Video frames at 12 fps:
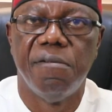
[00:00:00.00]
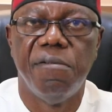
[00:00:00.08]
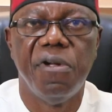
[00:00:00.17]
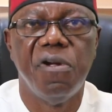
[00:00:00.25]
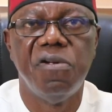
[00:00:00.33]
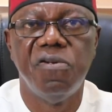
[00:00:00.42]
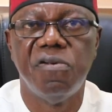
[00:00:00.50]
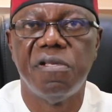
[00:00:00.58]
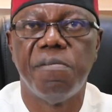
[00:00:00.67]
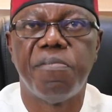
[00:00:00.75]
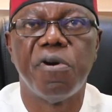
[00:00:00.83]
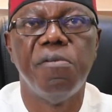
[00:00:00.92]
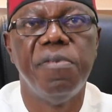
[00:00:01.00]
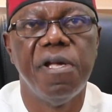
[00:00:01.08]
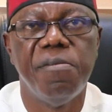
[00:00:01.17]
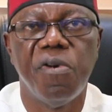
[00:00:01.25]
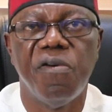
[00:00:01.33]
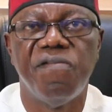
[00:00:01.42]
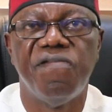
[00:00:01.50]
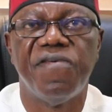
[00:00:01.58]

We all know the problem of